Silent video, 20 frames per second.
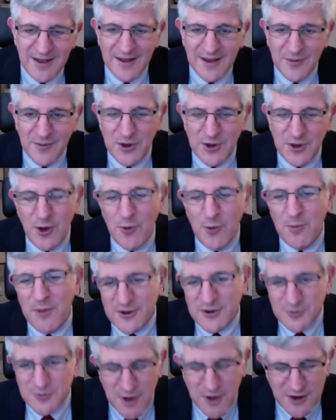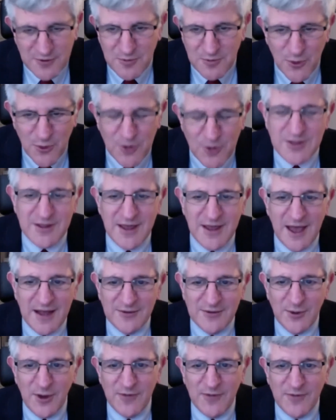We know much, much more than that.
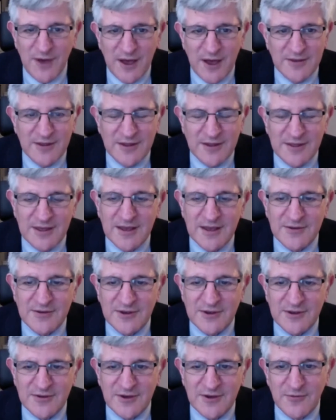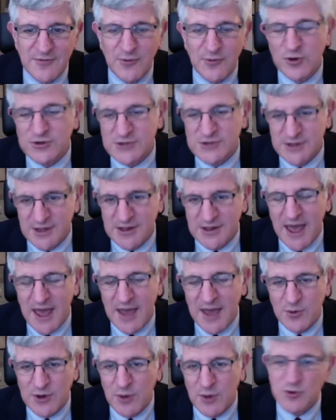So I think it's unfortunate, the
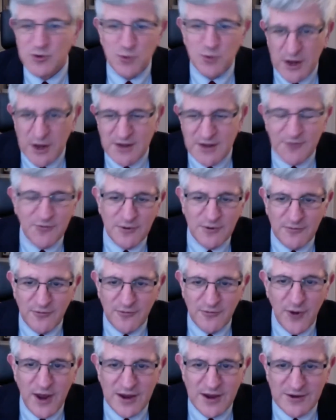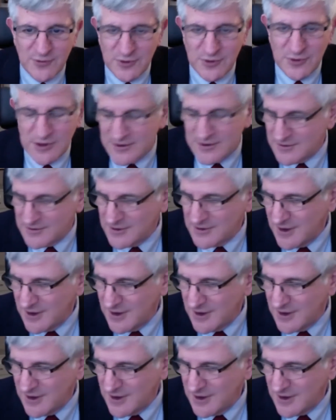language. I wish we had a different phrase for this.